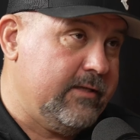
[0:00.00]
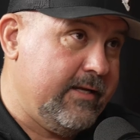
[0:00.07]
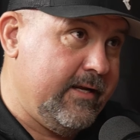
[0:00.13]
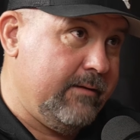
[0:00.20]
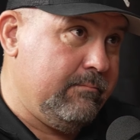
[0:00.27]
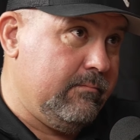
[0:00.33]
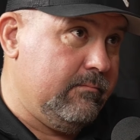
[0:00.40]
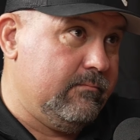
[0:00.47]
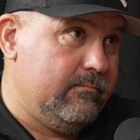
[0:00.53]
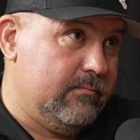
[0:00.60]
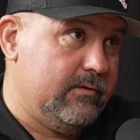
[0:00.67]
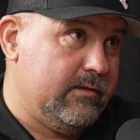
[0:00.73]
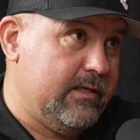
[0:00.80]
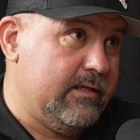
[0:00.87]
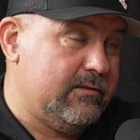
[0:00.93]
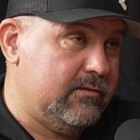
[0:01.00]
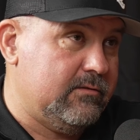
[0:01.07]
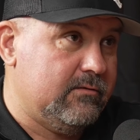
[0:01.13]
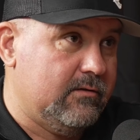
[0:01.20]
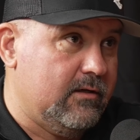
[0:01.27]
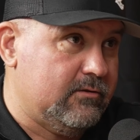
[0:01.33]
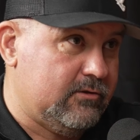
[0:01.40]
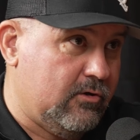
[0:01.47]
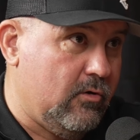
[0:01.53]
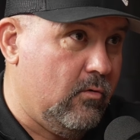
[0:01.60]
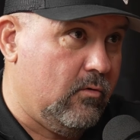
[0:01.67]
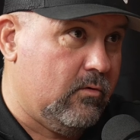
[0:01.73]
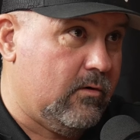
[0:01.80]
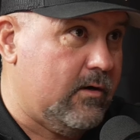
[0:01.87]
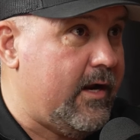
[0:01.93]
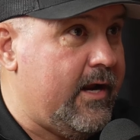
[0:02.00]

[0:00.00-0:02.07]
team gets a score